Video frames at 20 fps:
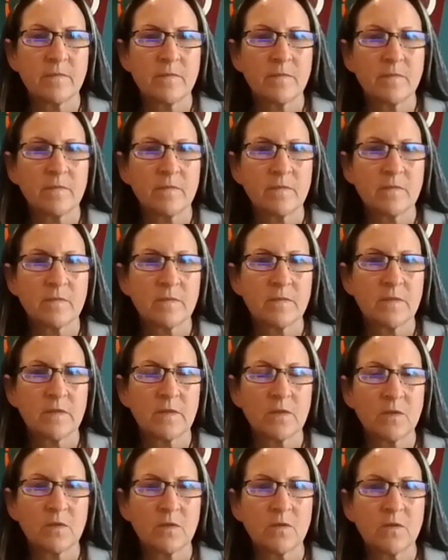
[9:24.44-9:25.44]

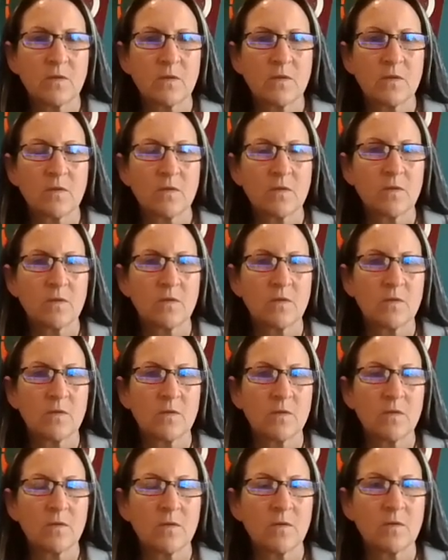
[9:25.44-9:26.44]

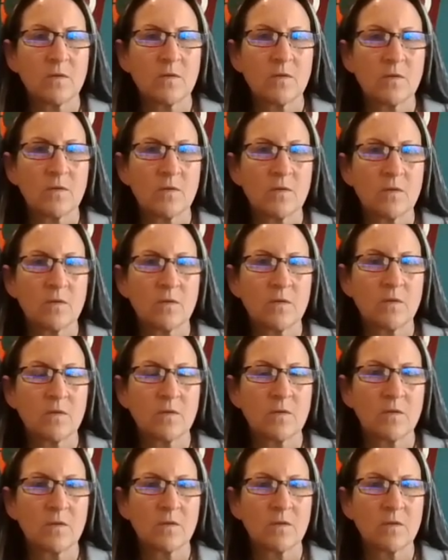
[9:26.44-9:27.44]

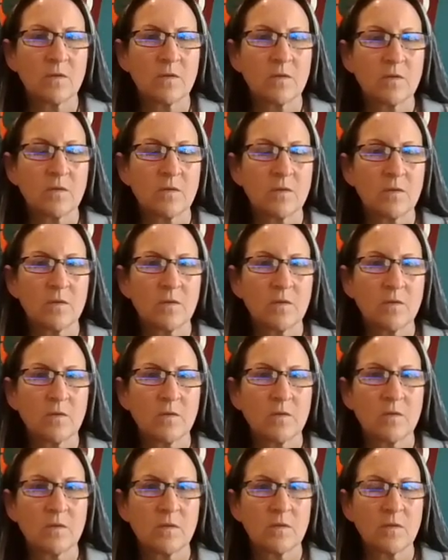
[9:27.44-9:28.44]

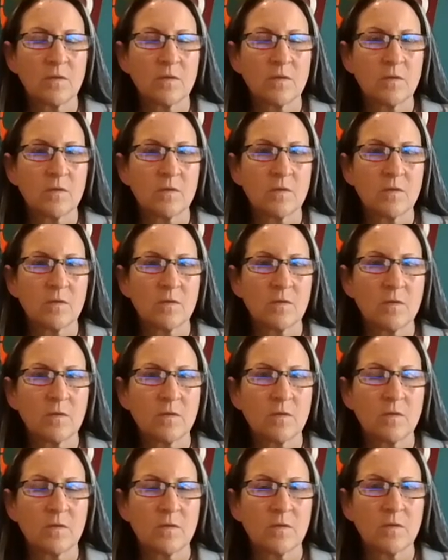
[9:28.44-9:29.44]

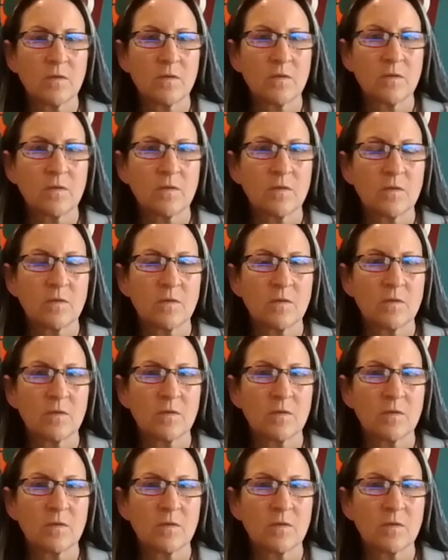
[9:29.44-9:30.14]
(silent)